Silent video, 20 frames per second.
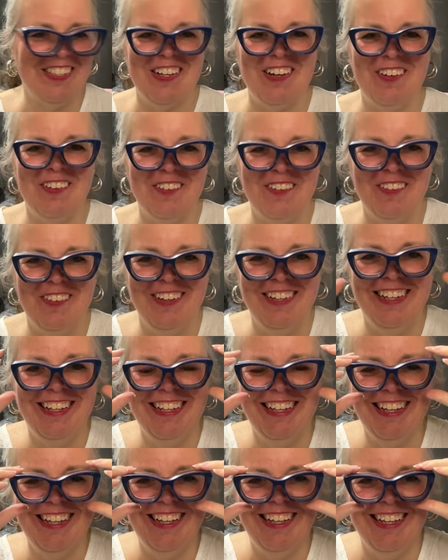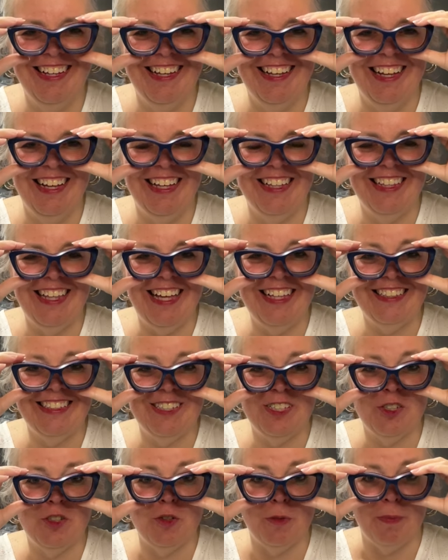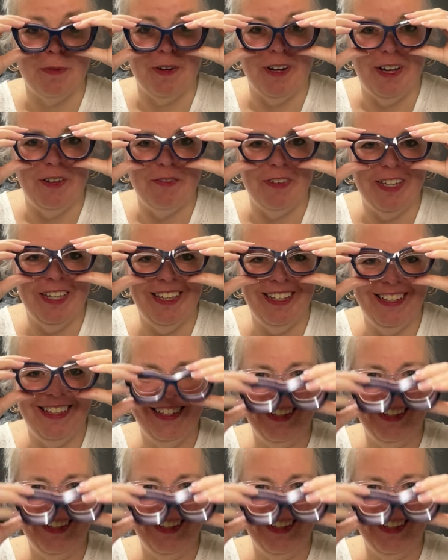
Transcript: so that's super heavy.